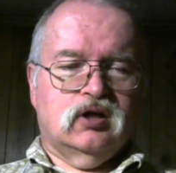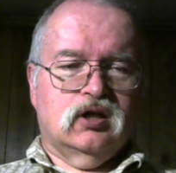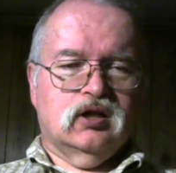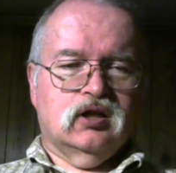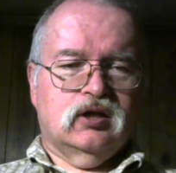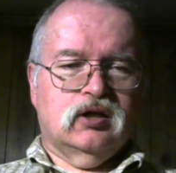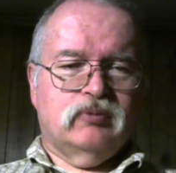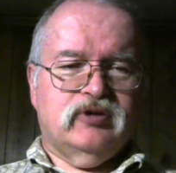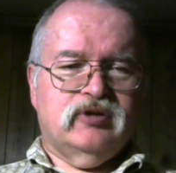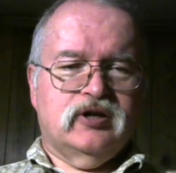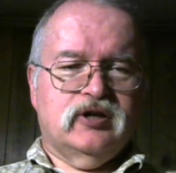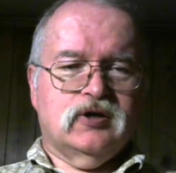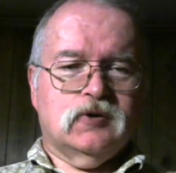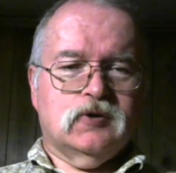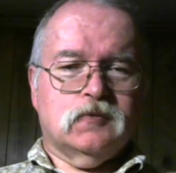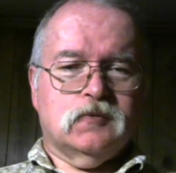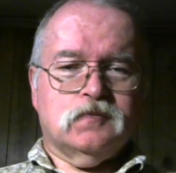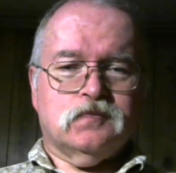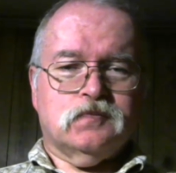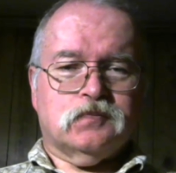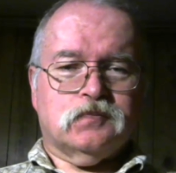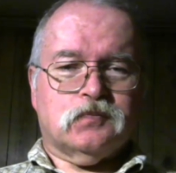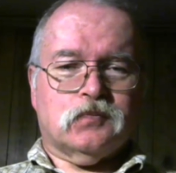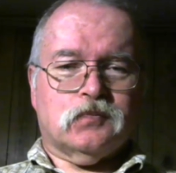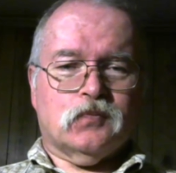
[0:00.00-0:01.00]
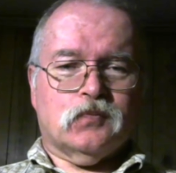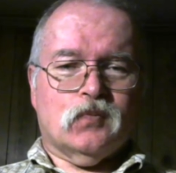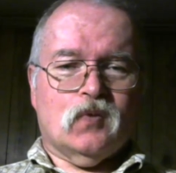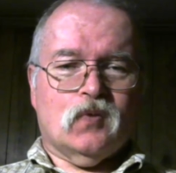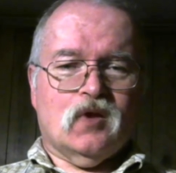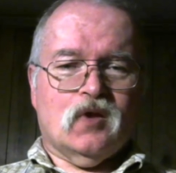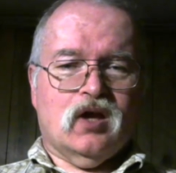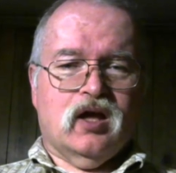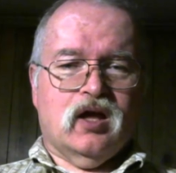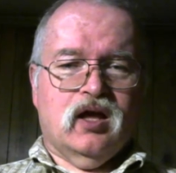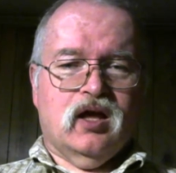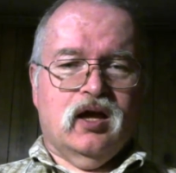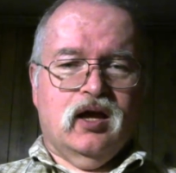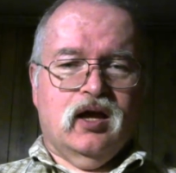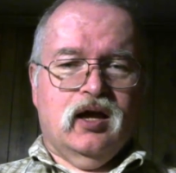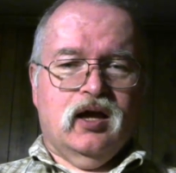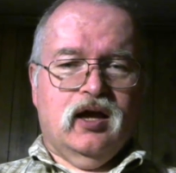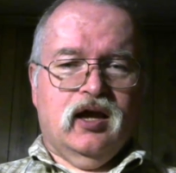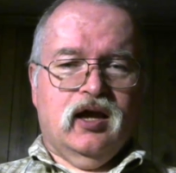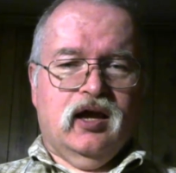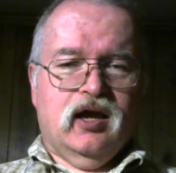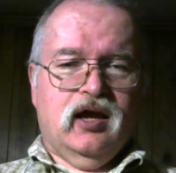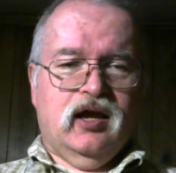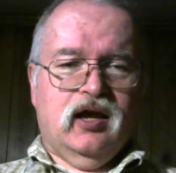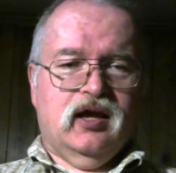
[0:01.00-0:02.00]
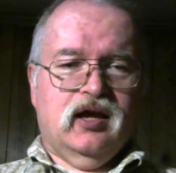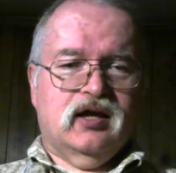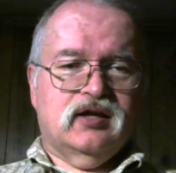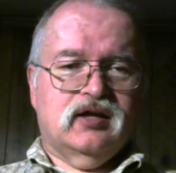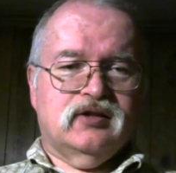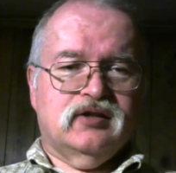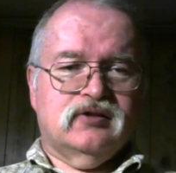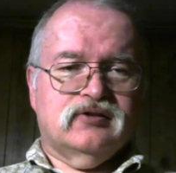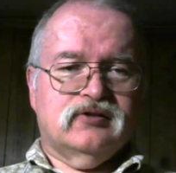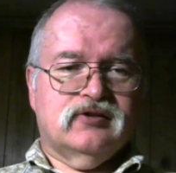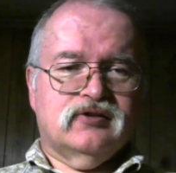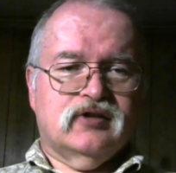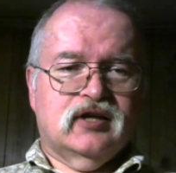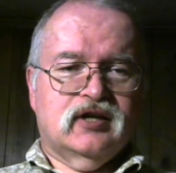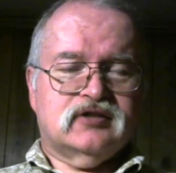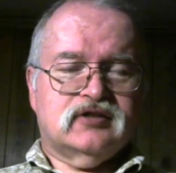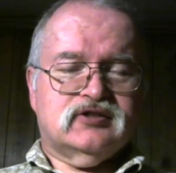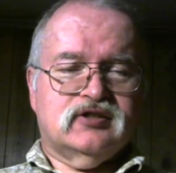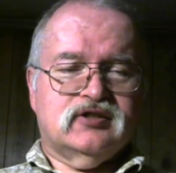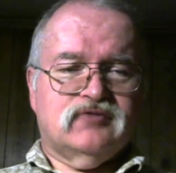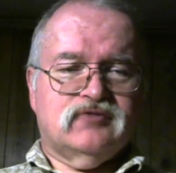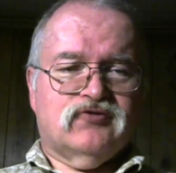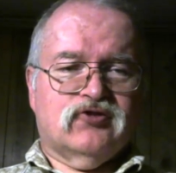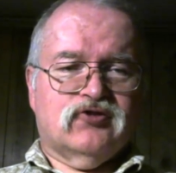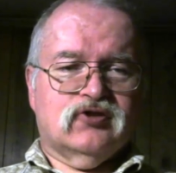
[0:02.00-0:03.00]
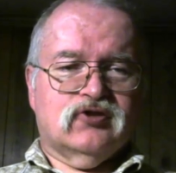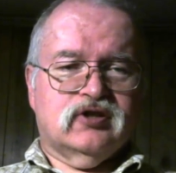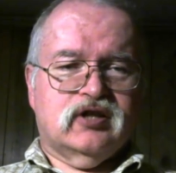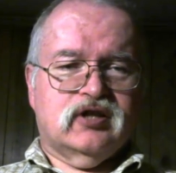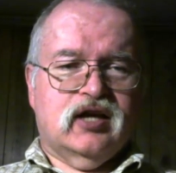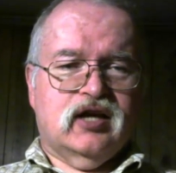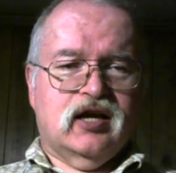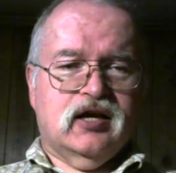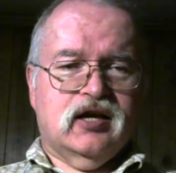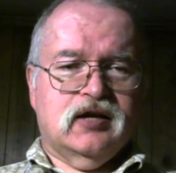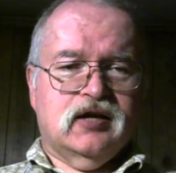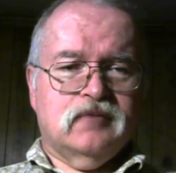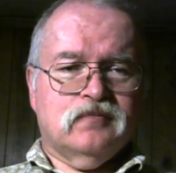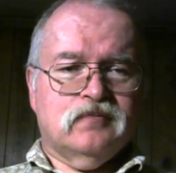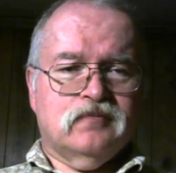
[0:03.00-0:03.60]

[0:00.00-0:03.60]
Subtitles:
let me know. And that's it for today.